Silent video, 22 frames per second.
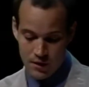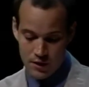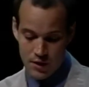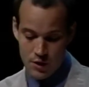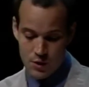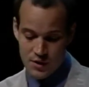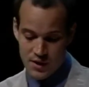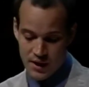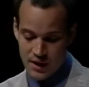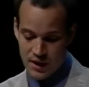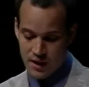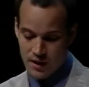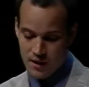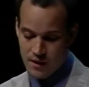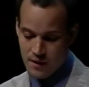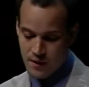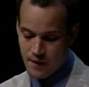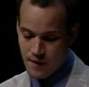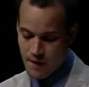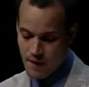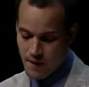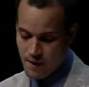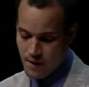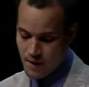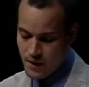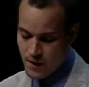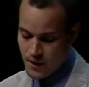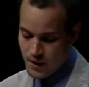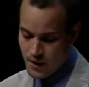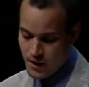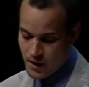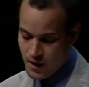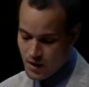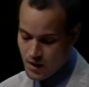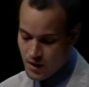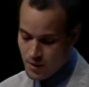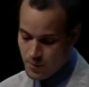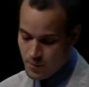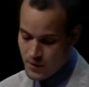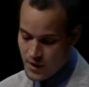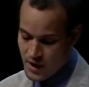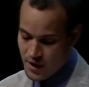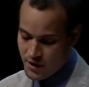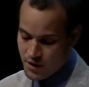using it.
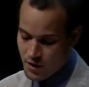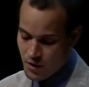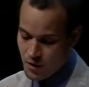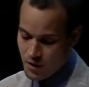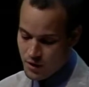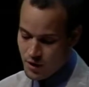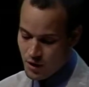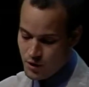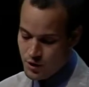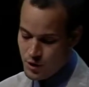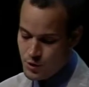And our